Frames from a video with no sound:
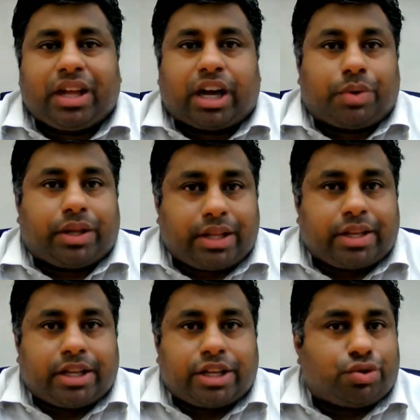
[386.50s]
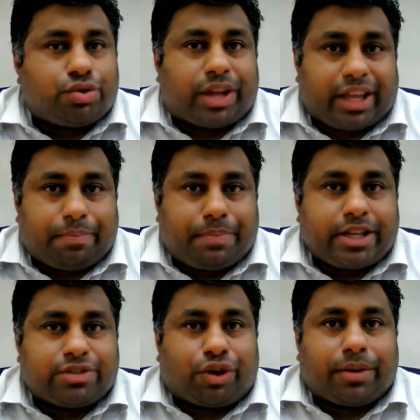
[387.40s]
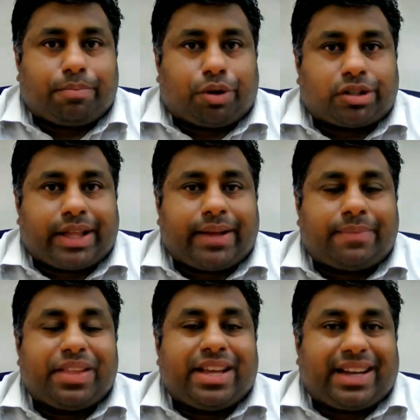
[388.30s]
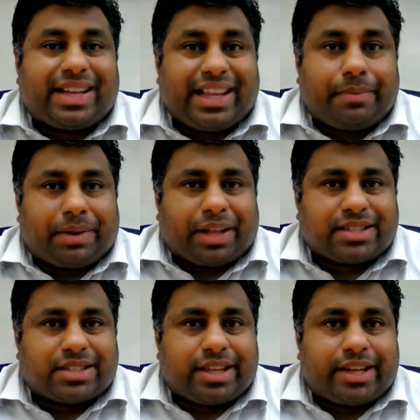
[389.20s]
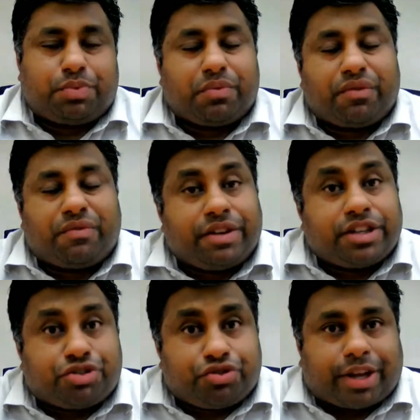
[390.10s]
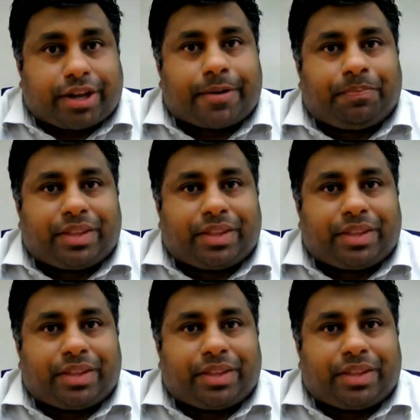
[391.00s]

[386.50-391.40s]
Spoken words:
We did issue APs for importing clean plastics. We were very strict.